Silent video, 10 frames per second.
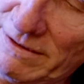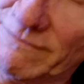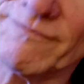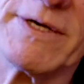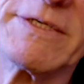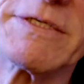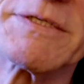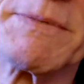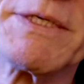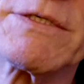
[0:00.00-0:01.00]

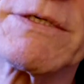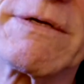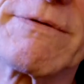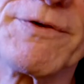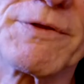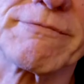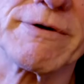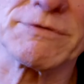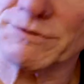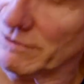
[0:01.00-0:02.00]
advertisement for the
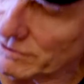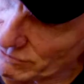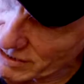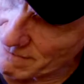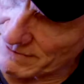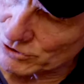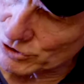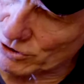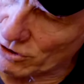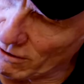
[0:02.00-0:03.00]
Rolls-Royce. Look how
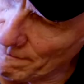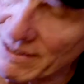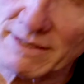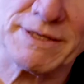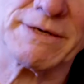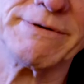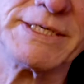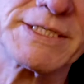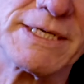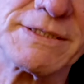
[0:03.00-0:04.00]
much copy there
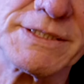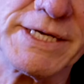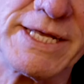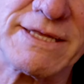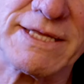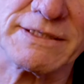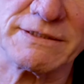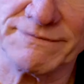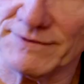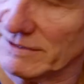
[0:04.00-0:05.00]
is underneath that
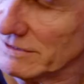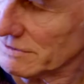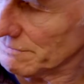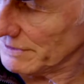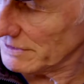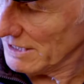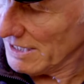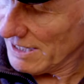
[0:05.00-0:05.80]
advertisement.